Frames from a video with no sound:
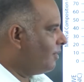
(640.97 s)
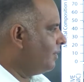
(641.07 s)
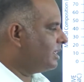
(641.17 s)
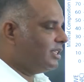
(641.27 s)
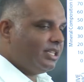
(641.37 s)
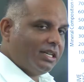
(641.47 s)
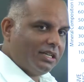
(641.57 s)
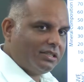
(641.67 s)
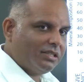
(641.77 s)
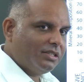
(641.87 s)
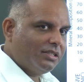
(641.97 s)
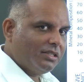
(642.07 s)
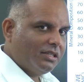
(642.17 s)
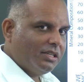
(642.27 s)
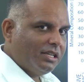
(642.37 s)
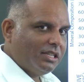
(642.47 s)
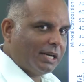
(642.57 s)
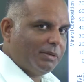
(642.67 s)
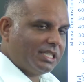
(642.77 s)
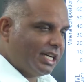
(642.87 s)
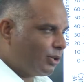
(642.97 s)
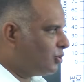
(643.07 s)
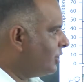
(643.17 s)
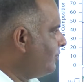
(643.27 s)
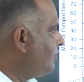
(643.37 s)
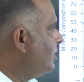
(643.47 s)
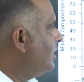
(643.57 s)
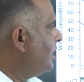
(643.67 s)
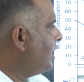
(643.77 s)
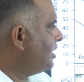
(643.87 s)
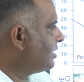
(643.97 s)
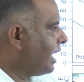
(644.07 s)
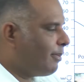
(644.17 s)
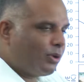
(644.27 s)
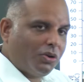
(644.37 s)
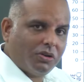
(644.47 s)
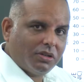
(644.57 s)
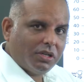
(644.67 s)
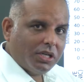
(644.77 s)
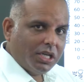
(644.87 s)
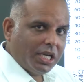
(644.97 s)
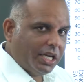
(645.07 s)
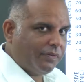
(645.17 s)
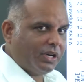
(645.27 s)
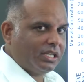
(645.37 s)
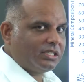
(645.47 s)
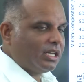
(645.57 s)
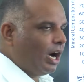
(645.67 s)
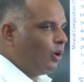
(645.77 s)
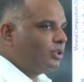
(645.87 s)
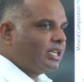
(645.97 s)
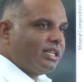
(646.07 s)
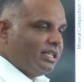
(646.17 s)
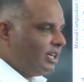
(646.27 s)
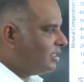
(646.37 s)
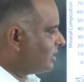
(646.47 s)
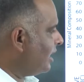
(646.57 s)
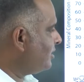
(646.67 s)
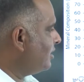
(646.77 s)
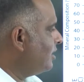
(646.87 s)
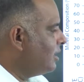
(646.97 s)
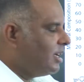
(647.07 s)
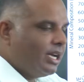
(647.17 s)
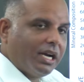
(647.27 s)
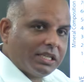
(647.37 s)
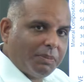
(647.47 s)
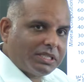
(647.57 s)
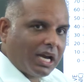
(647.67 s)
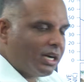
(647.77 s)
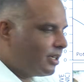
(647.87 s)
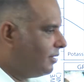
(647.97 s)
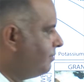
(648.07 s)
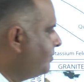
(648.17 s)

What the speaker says: within the earth, that means intrusive, it is gabbro. If it is outside the earth's crust, it is basalt.